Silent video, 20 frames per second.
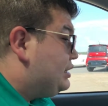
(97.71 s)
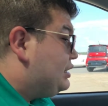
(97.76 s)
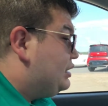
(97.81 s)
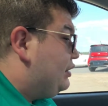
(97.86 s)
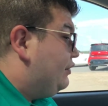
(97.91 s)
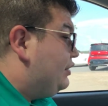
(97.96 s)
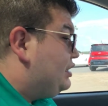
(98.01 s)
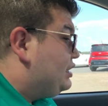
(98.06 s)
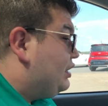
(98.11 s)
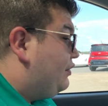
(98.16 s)

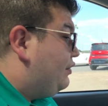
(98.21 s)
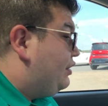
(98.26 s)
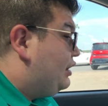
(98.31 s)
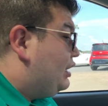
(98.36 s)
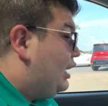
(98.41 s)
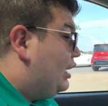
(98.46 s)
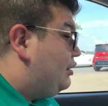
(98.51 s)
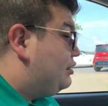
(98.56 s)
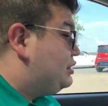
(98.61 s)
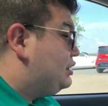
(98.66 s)

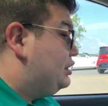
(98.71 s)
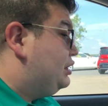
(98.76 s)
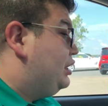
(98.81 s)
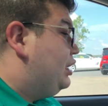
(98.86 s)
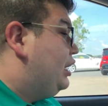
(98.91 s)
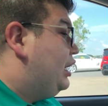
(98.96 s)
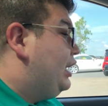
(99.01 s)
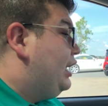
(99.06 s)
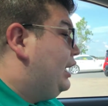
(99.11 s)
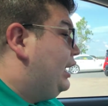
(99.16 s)

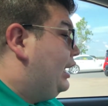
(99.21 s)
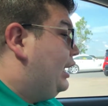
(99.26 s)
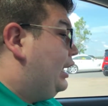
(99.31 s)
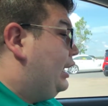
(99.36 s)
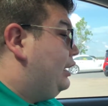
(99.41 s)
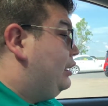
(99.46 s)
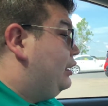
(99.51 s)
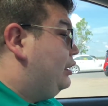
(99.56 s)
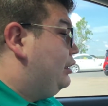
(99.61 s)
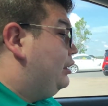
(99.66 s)

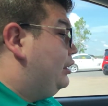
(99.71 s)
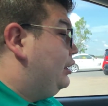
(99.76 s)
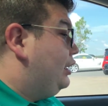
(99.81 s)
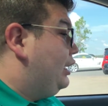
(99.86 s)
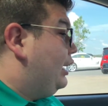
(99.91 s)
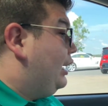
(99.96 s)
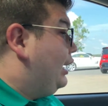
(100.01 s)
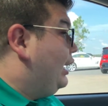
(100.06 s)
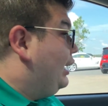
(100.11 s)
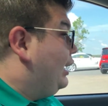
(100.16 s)

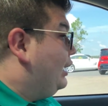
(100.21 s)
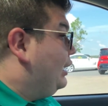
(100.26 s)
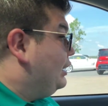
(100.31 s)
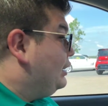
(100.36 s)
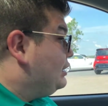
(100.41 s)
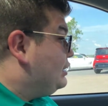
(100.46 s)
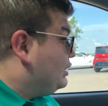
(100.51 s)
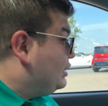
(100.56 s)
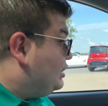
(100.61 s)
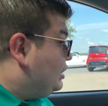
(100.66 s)

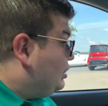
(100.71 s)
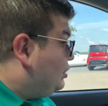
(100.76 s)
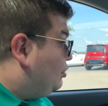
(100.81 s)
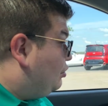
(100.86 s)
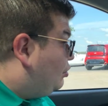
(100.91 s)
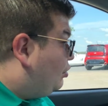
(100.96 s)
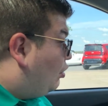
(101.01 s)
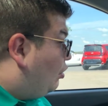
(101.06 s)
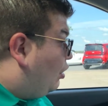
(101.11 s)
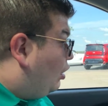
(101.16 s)

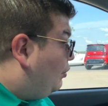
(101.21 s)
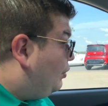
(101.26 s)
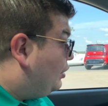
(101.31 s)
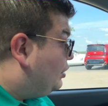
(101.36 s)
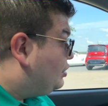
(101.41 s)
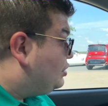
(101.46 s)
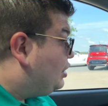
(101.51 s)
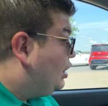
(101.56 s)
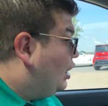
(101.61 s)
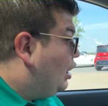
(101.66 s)
77,862
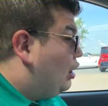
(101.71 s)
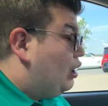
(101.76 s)
kilometers.